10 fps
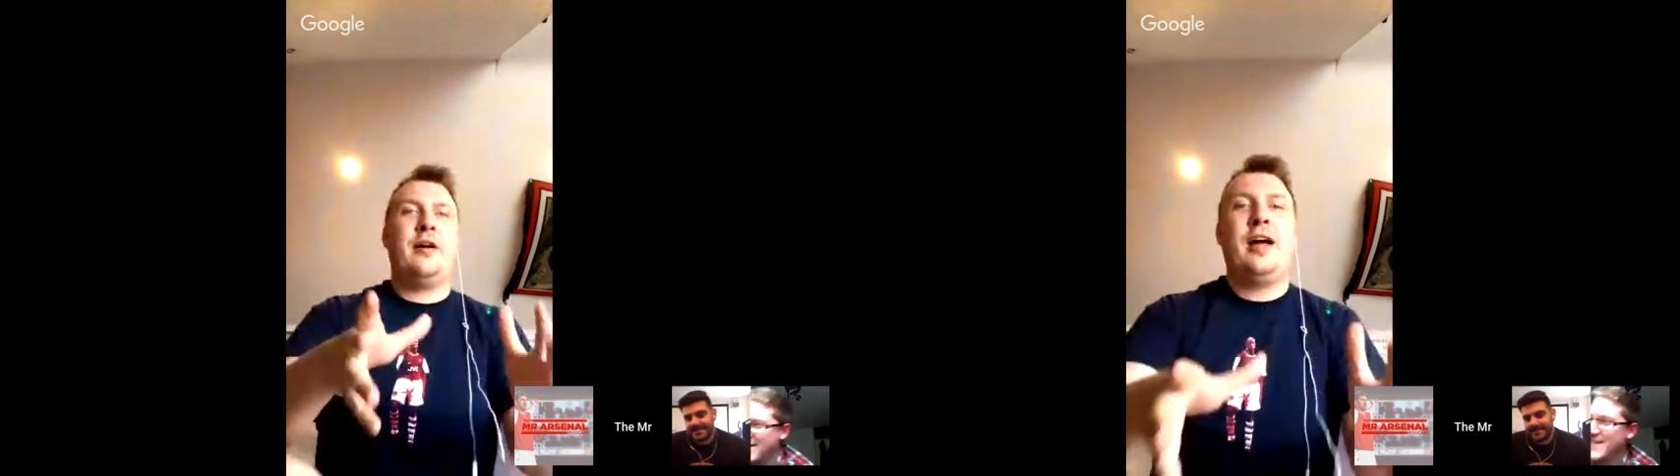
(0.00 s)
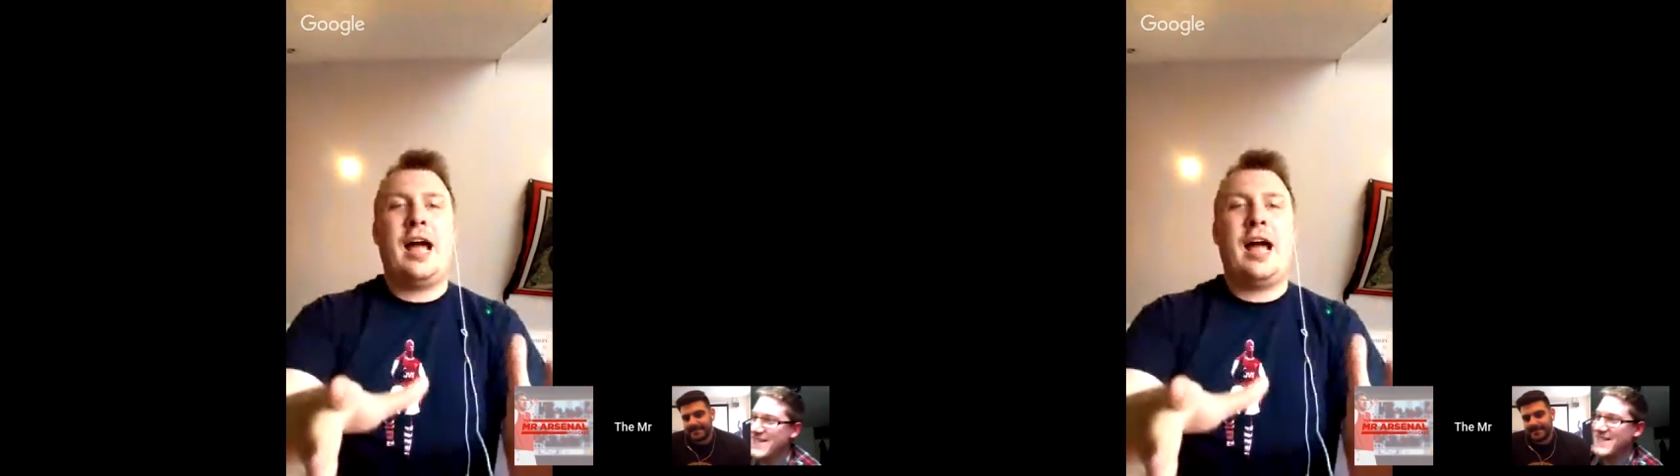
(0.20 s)

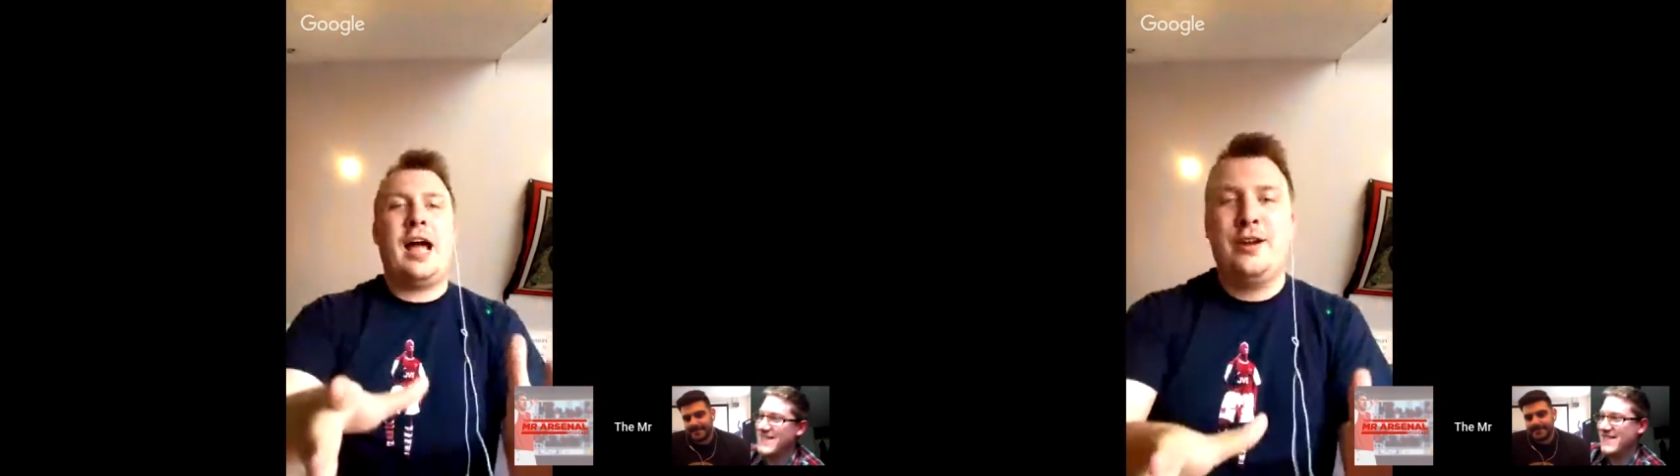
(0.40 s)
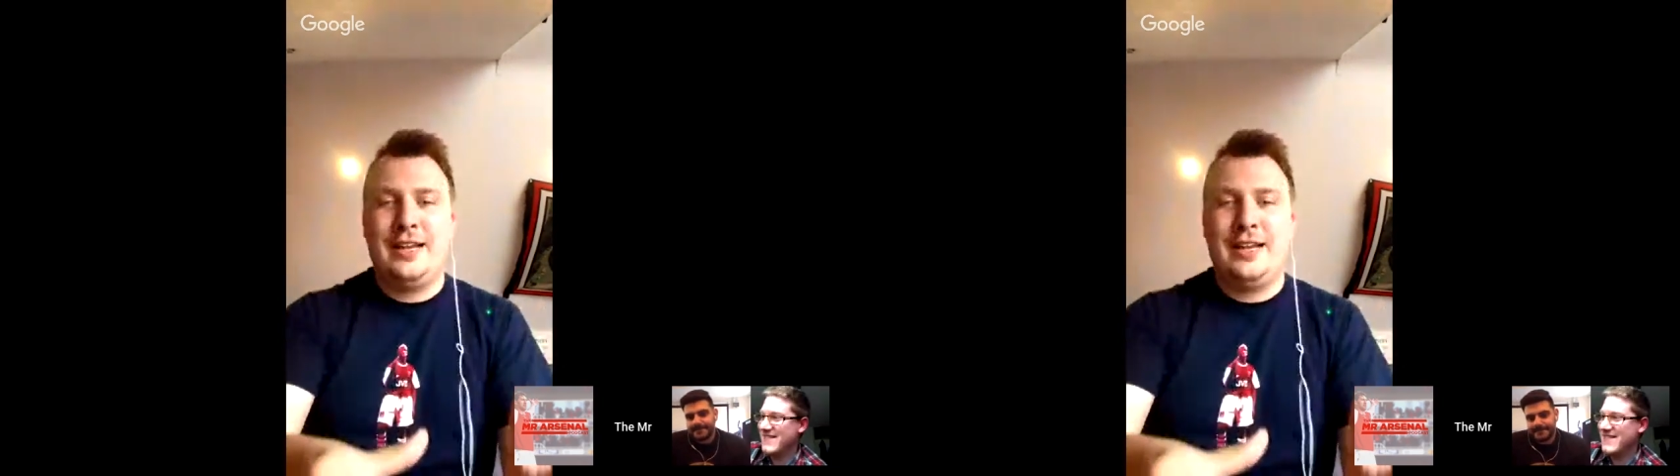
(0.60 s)
how
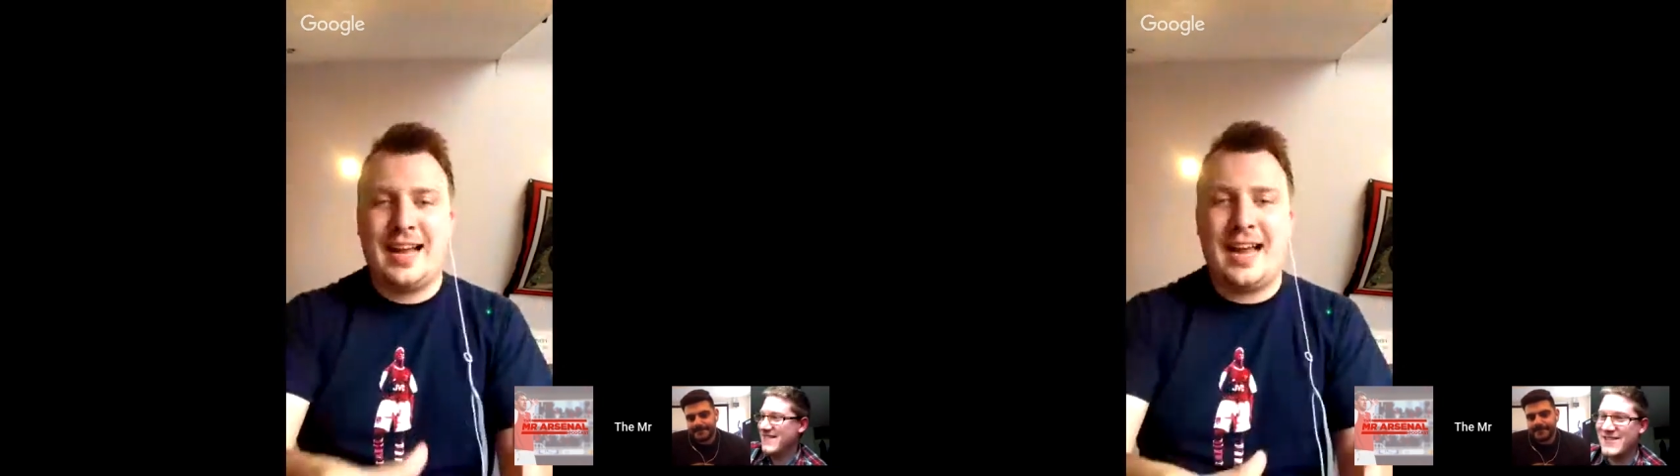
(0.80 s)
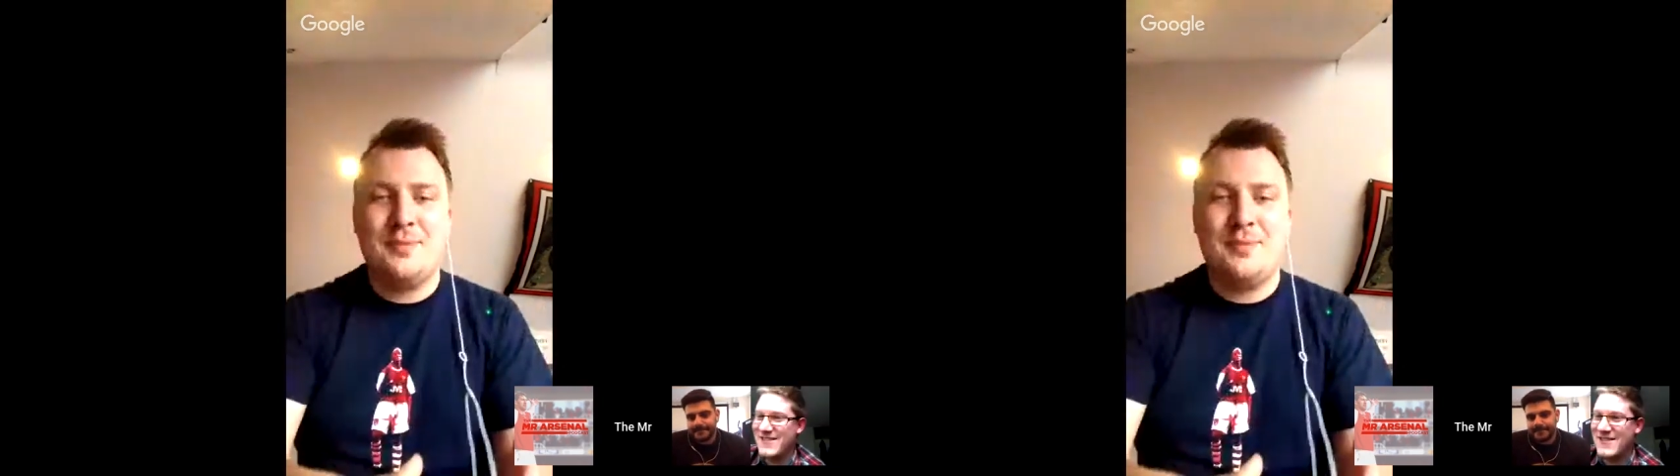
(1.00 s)
early the
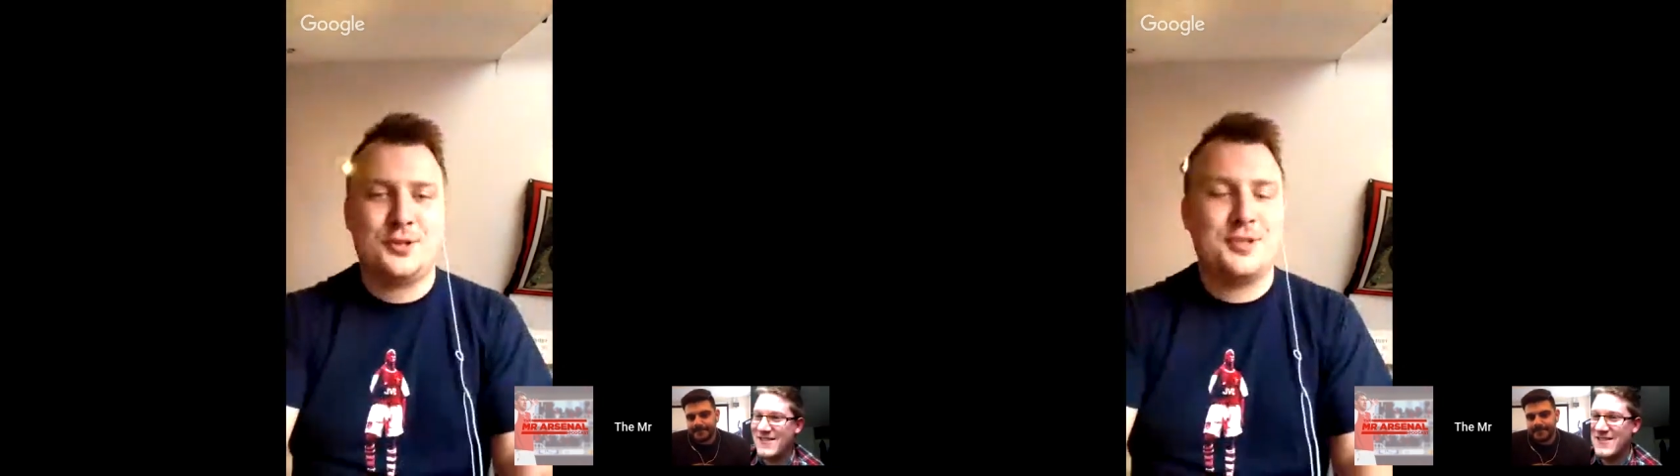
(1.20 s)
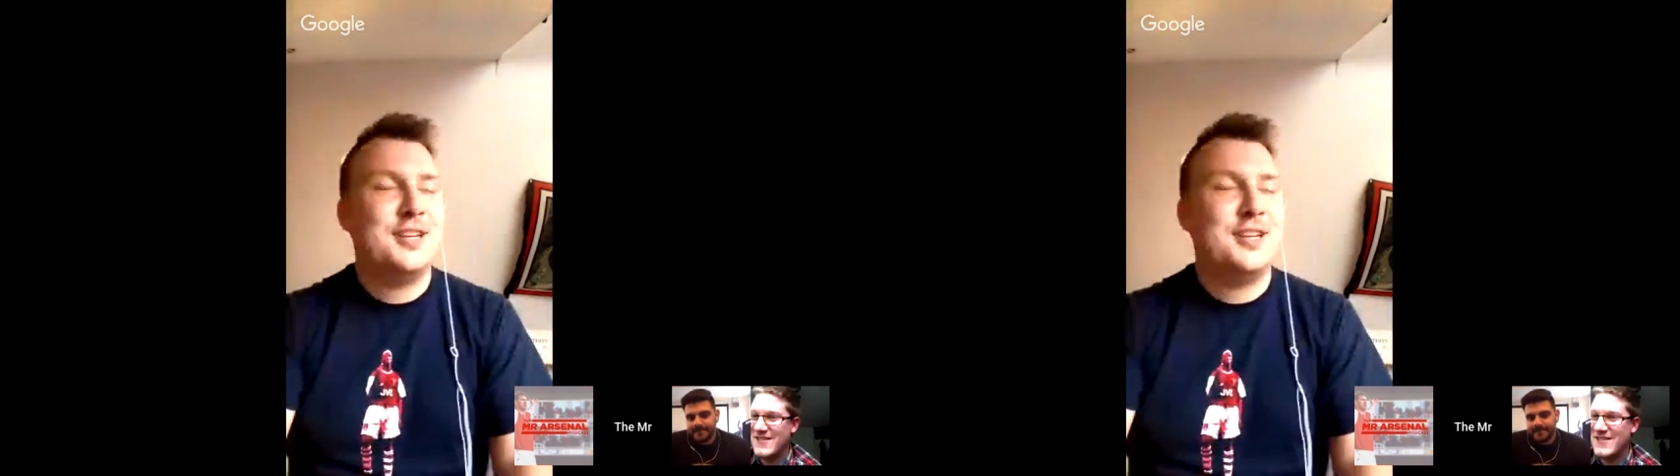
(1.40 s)
game was.